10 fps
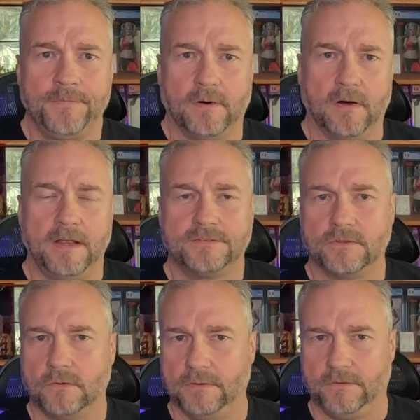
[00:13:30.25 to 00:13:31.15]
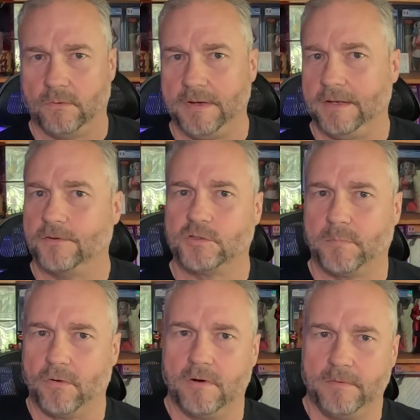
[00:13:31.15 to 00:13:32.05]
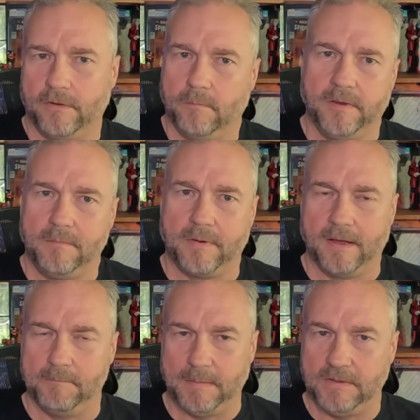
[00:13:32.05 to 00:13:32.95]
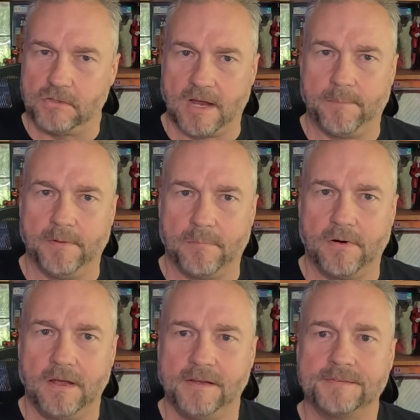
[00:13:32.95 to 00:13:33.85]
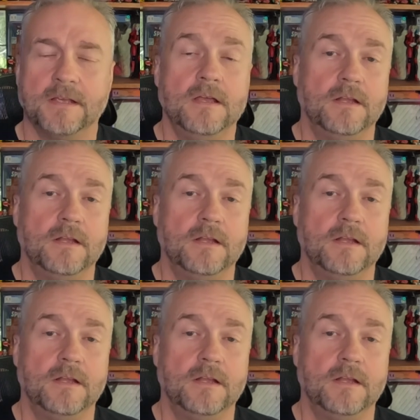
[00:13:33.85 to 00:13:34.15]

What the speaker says: All right, so do I need to spur them a little bit by maybe dropping a price?